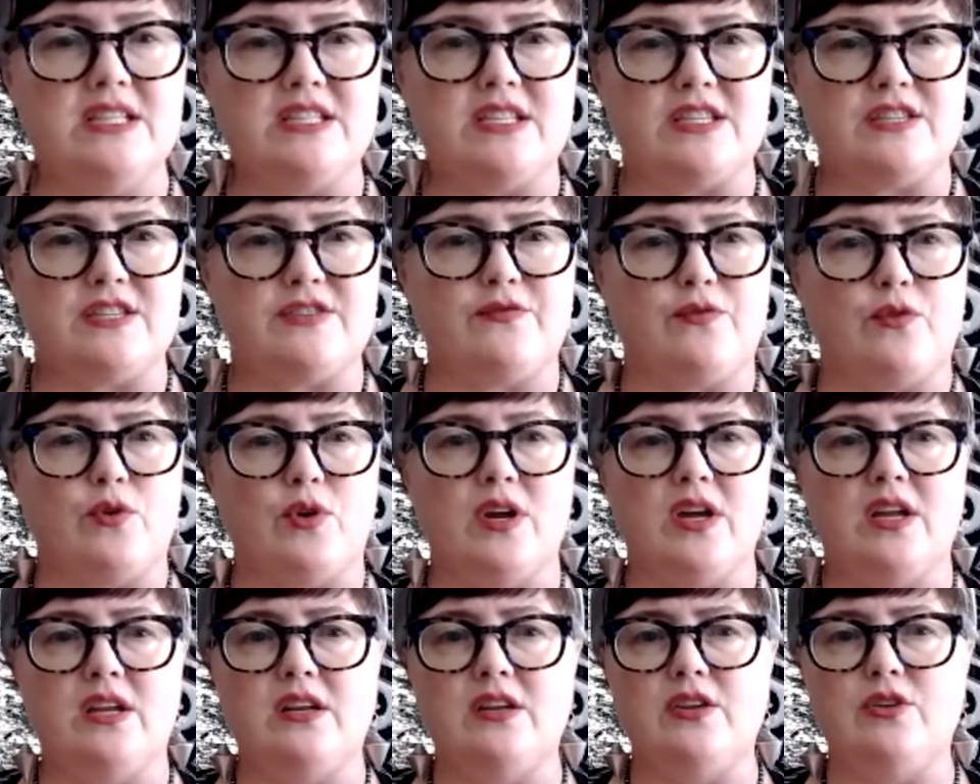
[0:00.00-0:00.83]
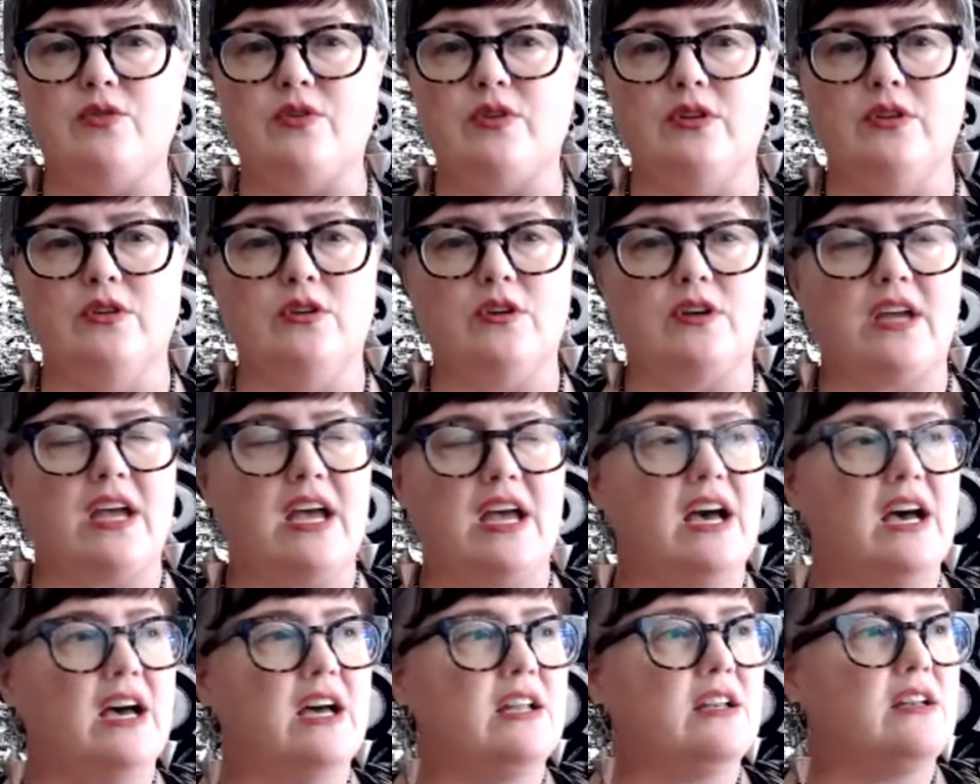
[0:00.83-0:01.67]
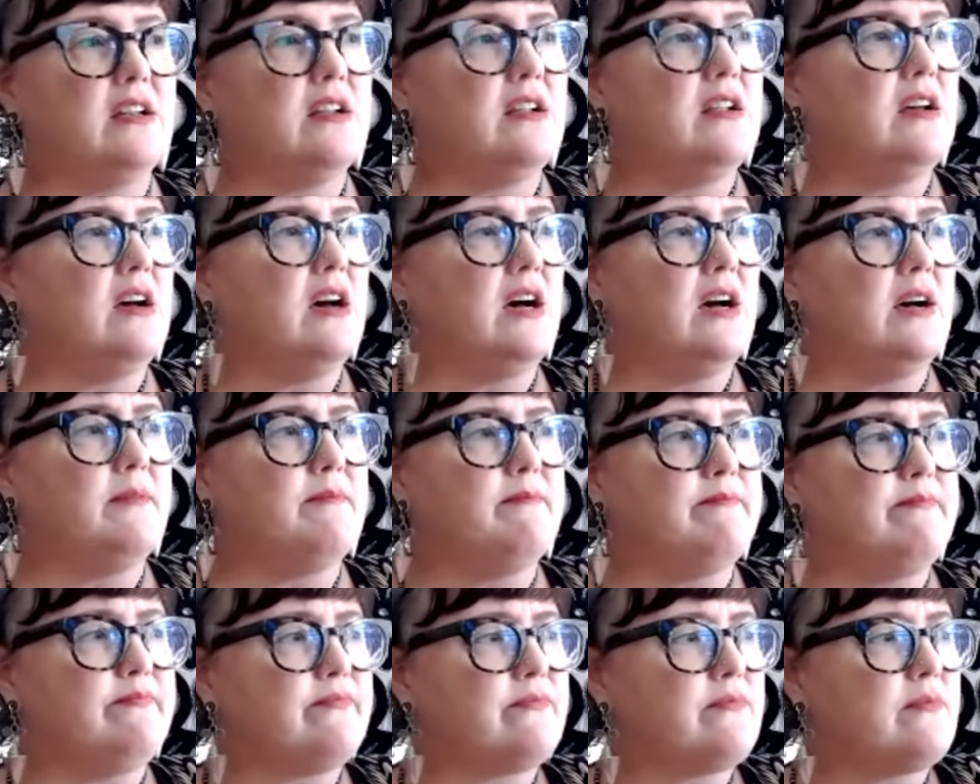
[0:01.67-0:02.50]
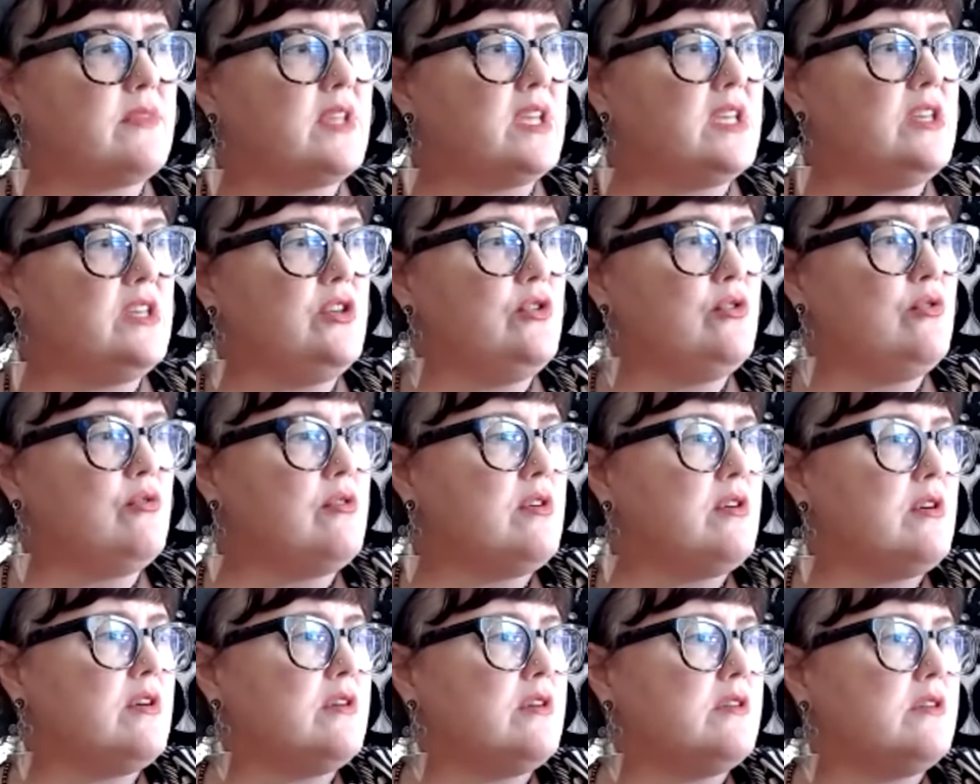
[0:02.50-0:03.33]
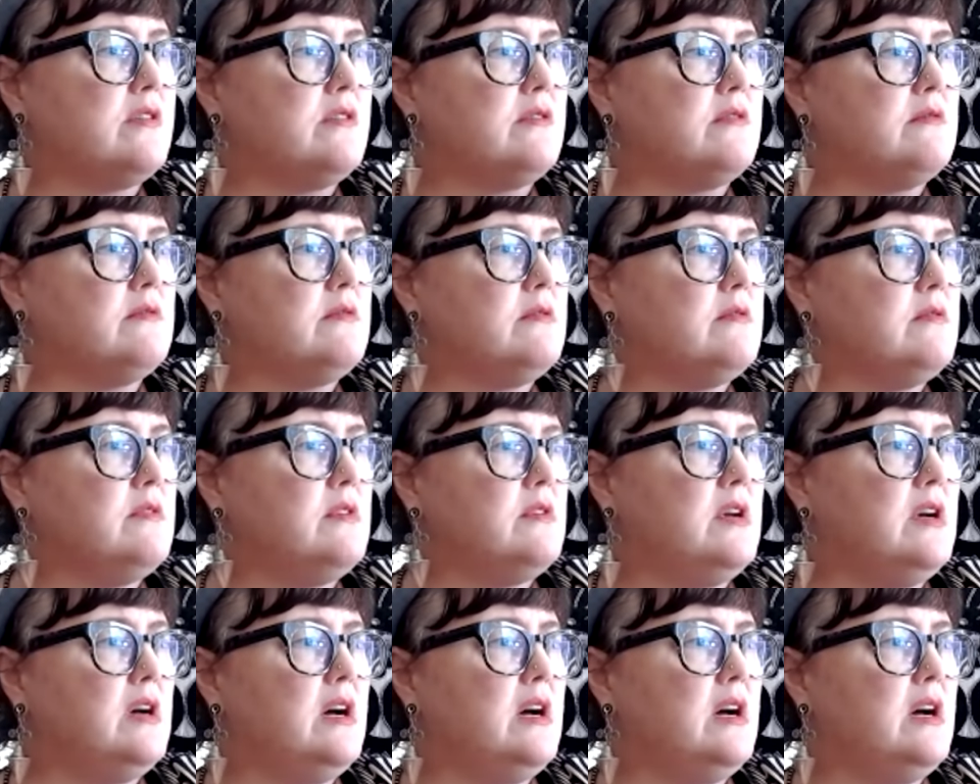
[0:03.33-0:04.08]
You could look at um, your um,